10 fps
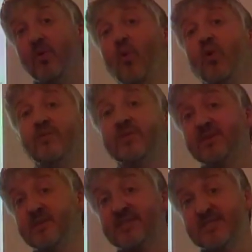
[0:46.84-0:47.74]
all
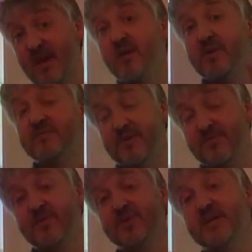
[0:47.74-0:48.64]
of the sum of
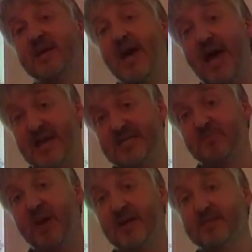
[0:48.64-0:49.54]
different
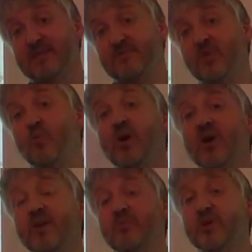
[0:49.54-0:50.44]
aspects of the
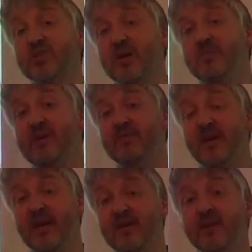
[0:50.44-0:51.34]
world in which I'm
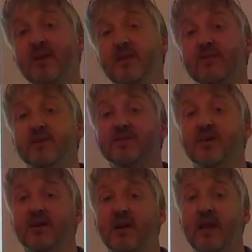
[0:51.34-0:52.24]
living in that
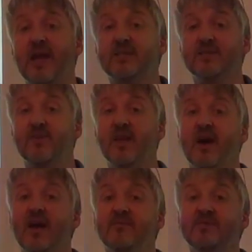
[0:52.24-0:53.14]
collectively
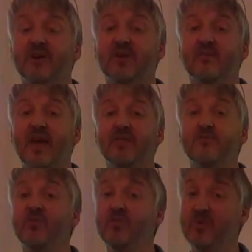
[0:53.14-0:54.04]
I have to kind of get
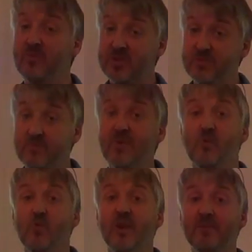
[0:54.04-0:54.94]
through, but which
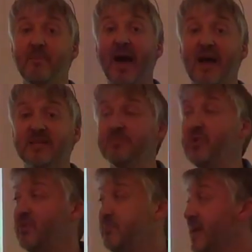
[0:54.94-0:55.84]
will impact
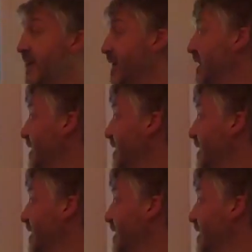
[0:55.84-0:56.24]
upon me.